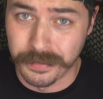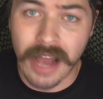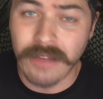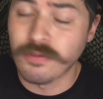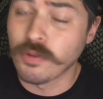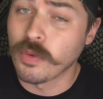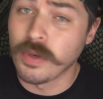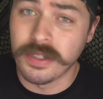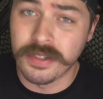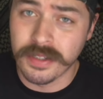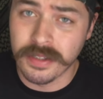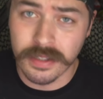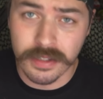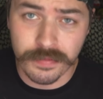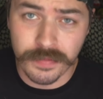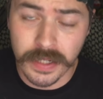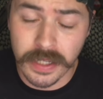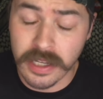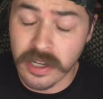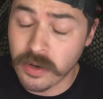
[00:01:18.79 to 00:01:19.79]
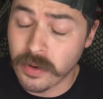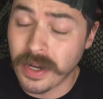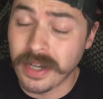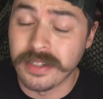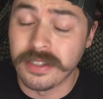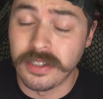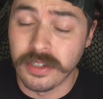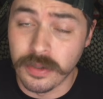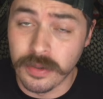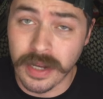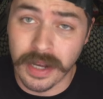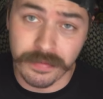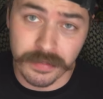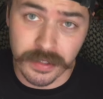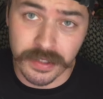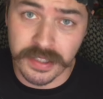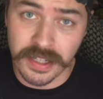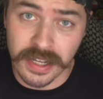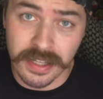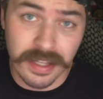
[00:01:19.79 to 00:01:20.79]
After watching this video, I do have to
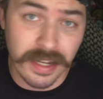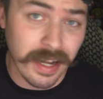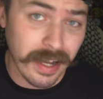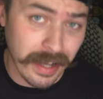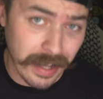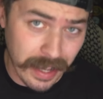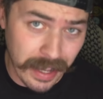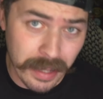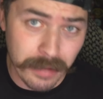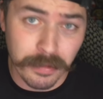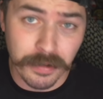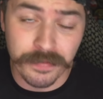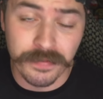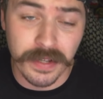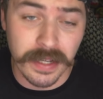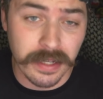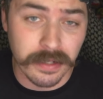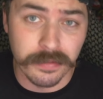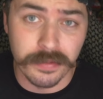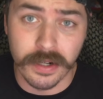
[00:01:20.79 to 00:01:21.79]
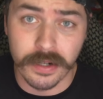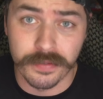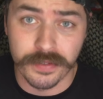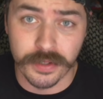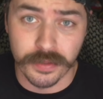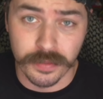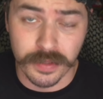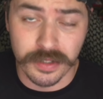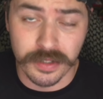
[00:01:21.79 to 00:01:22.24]
say that I am a fan of Officer